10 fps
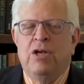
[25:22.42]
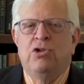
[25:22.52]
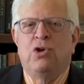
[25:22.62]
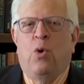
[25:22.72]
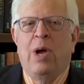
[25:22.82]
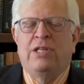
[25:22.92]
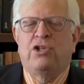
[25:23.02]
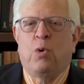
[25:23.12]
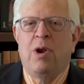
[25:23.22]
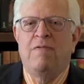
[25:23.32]
So it's
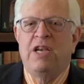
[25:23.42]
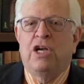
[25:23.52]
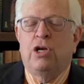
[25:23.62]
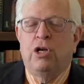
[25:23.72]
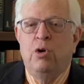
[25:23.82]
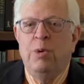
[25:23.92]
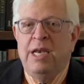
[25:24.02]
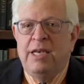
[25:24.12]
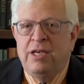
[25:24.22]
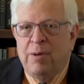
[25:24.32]
sort of
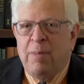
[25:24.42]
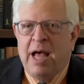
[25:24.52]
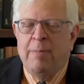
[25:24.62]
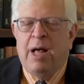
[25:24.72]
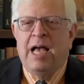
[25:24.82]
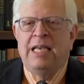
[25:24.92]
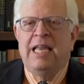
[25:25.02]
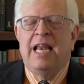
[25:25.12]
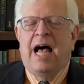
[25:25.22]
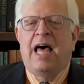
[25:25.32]
included, to my mind,
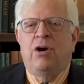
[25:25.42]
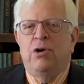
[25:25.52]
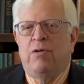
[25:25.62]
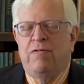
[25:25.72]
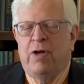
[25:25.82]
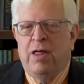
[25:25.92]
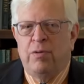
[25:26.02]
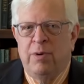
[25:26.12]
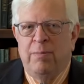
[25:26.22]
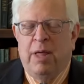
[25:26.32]
in honor your
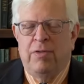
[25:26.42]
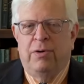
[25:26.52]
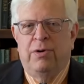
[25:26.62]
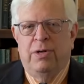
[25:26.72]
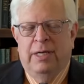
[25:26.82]
father and mother.